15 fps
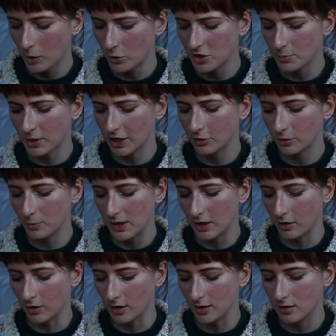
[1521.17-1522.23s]
which might not be
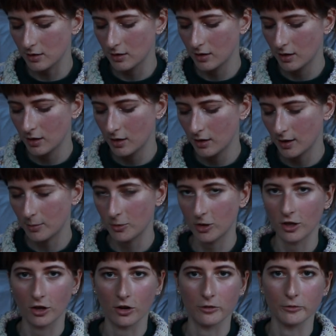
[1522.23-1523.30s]
a lot. I'm
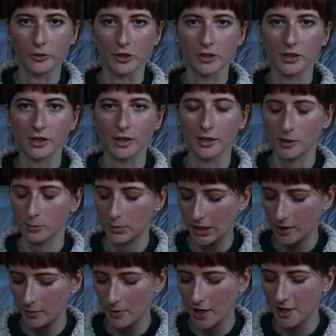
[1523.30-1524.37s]
not going to convert it now,
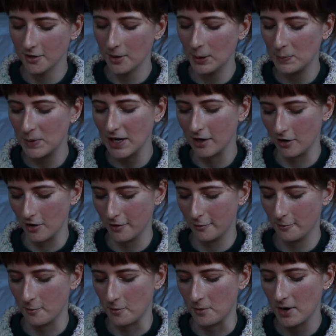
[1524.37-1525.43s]
but it might not be a lot
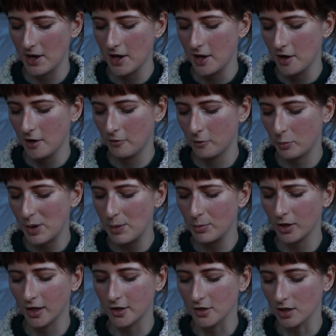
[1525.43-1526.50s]
for
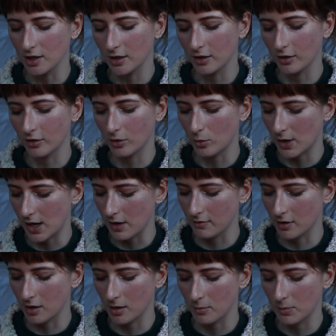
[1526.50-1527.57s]
people in dollars or
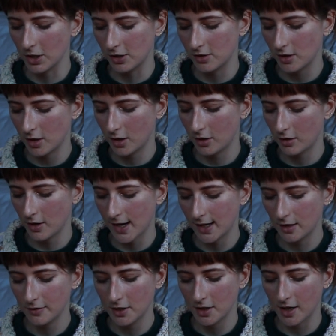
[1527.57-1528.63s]
whatever. But you know,
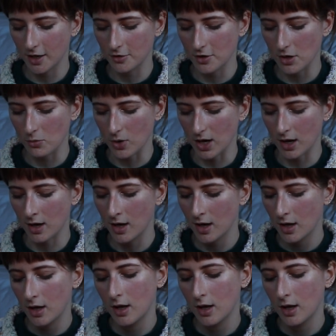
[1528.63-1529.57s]
I live in a country where